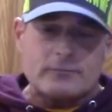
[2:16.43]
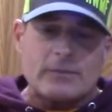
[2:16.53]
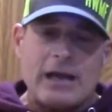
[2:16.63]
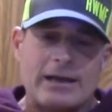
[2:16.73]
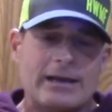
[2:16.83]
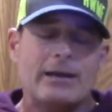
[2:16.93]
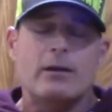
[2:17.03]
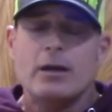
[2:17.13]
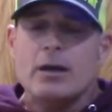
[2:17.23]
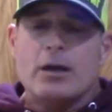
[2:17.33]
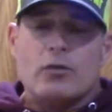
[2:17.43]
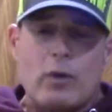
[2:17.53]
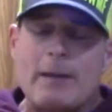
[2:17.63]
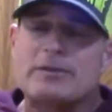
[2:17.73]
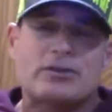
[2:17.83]
Again,
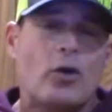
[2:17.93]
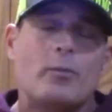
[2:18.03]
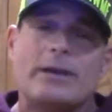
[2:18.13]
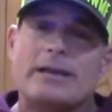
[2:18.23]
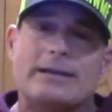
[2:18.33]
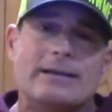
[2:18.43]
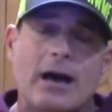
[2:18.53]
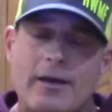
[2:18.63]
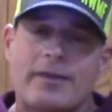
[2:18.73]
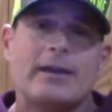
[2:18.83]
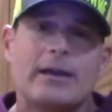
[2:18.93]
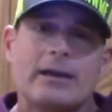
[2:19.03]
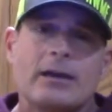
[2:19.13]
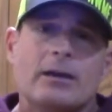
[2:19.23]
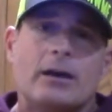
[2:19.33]
reps don't mean
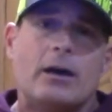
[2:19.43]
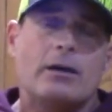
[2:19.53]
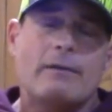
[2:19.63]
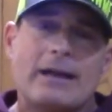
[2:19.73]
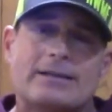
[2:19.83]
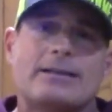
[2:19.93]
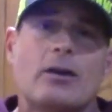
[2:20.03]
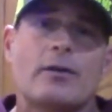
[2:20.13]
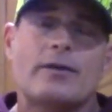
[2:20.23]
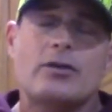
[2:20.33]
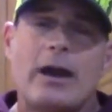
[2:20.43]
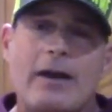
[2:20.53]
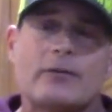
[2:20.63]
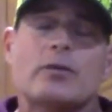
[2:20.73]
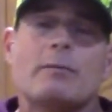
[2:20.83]
nothing. That's the other thing you
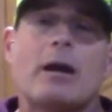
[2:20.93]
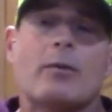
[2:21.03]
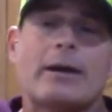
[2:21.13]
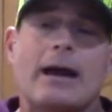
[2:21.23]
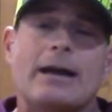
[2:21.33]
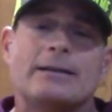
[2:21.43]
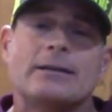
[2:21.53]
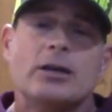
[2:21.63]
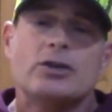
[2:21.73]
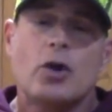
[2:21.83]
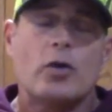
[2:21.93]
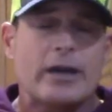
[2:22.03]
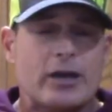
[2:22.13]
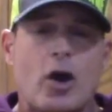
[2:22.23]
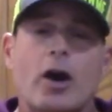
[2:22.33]
have to remember, guys. Don't
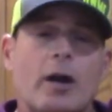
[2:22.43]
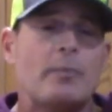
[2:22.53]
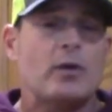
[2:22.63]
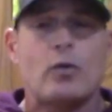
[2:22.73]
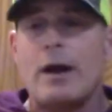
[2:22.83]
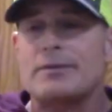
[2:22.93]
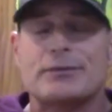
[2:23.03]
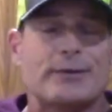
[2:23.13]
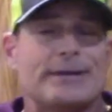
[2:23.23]
get caught up in reps, 3